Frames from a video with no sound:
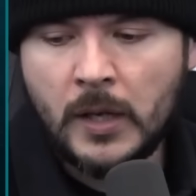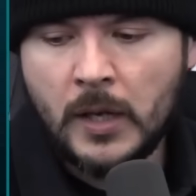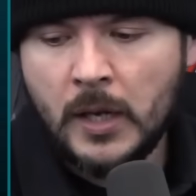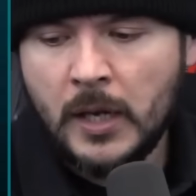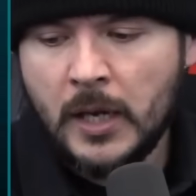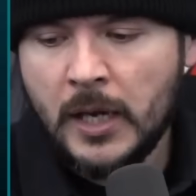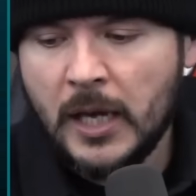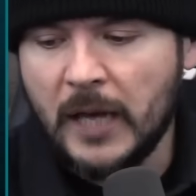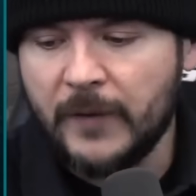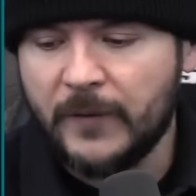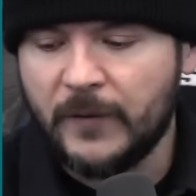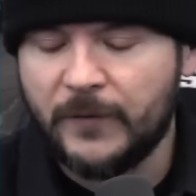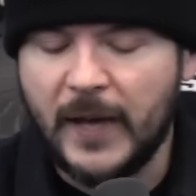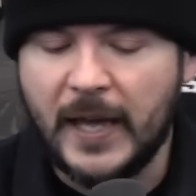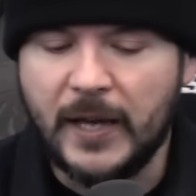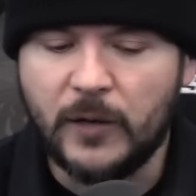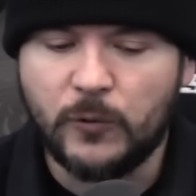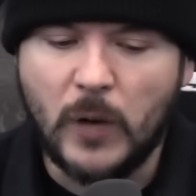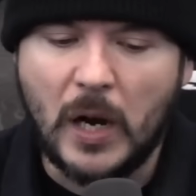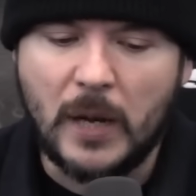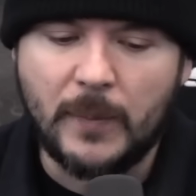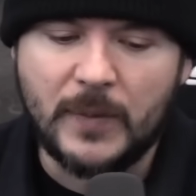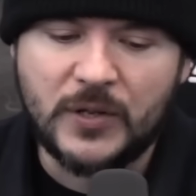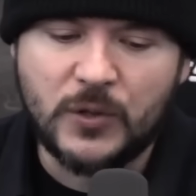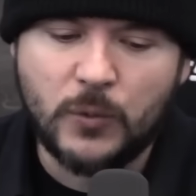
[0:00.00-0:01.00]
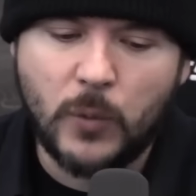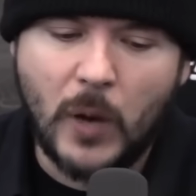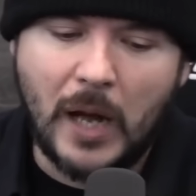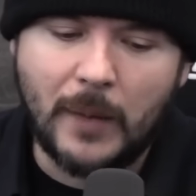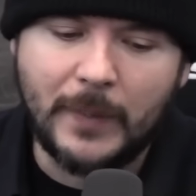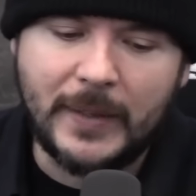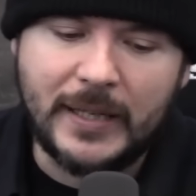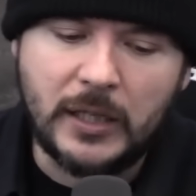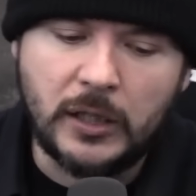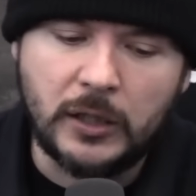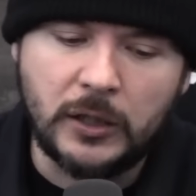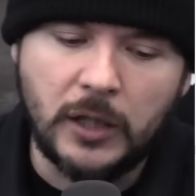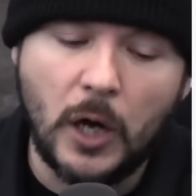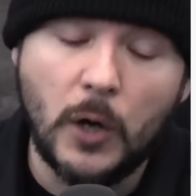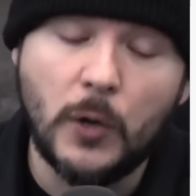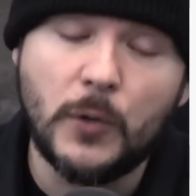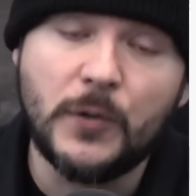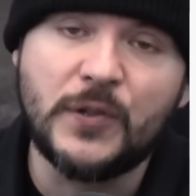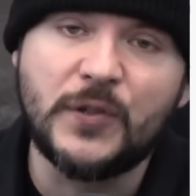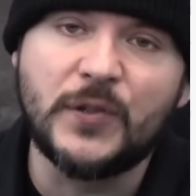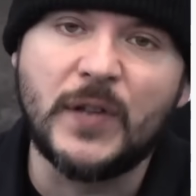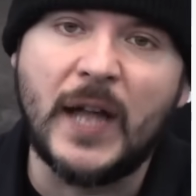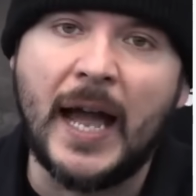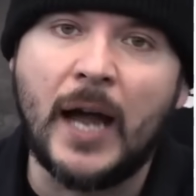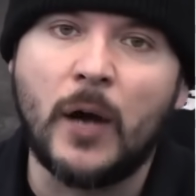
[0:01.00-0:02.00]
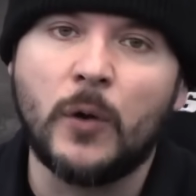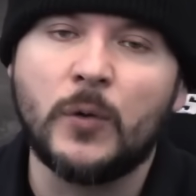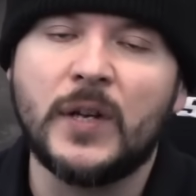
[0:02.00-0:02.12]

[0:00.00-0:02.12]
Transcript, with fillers: If Vivek Ramaswamy closed out